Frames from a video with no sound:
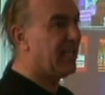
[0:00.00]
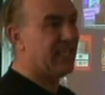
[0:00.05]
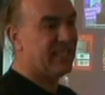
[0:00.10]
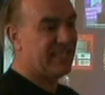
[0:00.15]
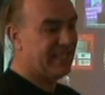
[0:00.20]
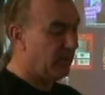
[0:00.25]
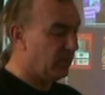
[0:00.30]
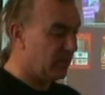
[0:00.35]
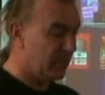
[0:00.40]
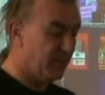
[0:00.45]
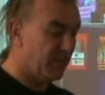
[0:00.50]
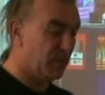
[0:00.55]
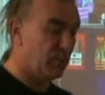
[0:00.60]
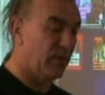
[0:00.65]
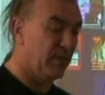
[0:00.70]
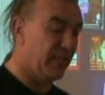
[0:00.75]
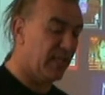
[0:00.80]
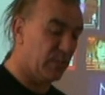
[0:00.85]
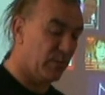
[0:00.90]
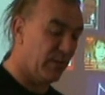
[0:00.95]
that sells them as
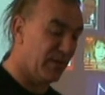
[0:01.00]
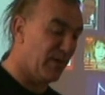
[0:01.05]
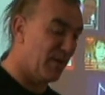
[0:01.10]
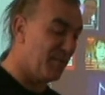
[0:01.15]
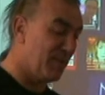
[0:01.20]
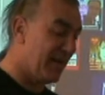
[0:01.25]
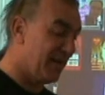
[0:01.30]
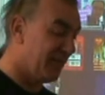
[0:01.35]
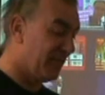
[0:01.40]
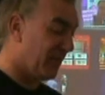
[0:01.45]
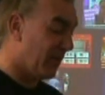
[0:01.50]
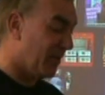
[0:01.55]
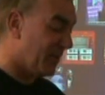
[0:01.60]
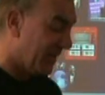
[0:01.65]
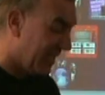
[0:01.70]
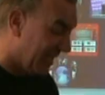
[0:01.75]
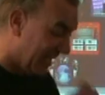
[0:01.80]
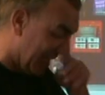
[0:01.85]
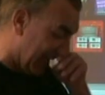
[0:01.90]
well. That's where I got mine from.